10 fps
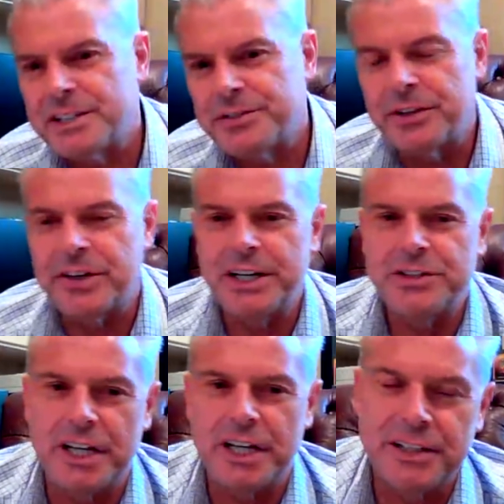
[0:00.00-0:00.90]
for the Red
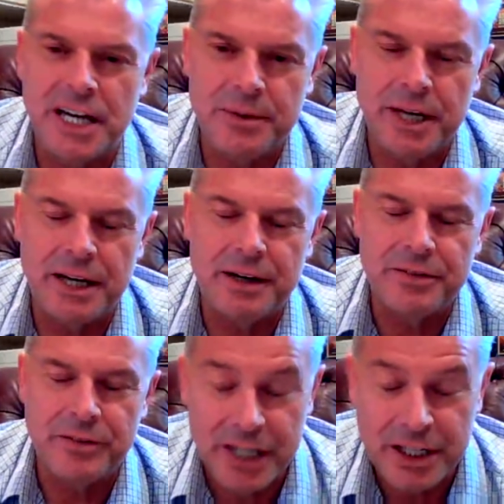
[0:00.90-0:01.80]
Shed
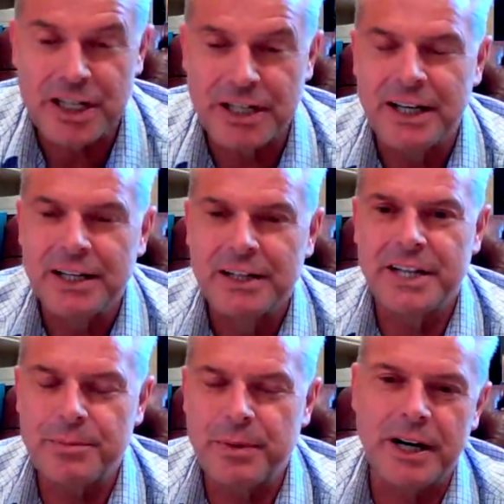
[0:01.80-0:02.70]

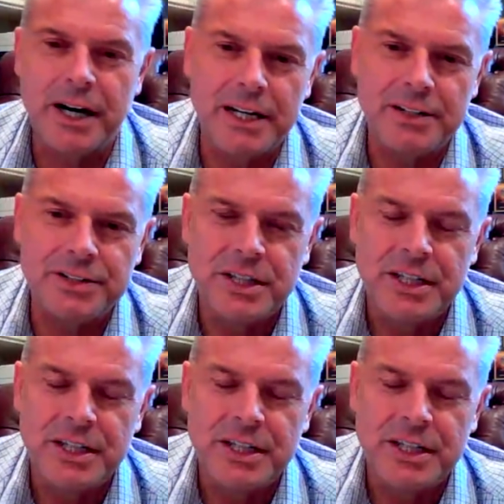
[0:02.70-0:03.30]
type of guys,